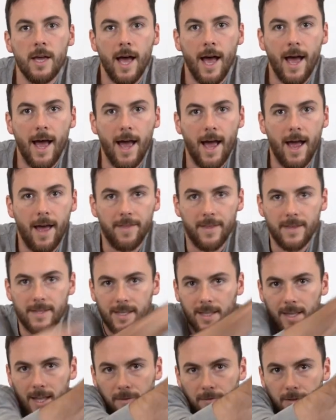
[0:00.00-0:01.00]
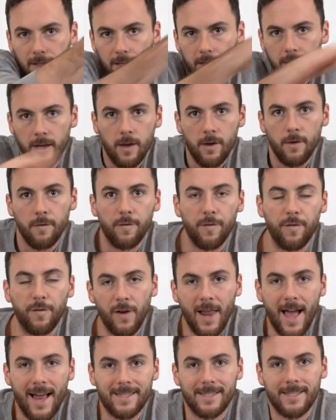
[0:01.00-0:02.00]
and there's a lovely
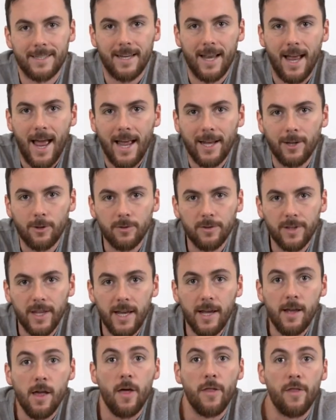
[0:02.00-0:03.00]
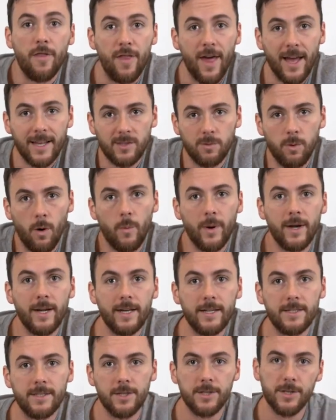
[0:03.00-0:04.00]
flat angle there. That's what we
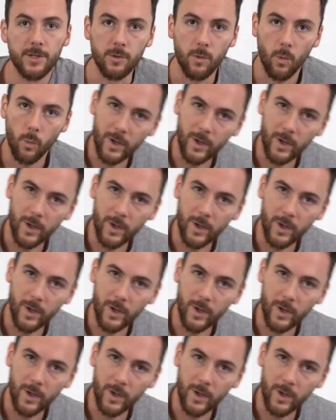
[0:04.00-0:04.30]
need to do.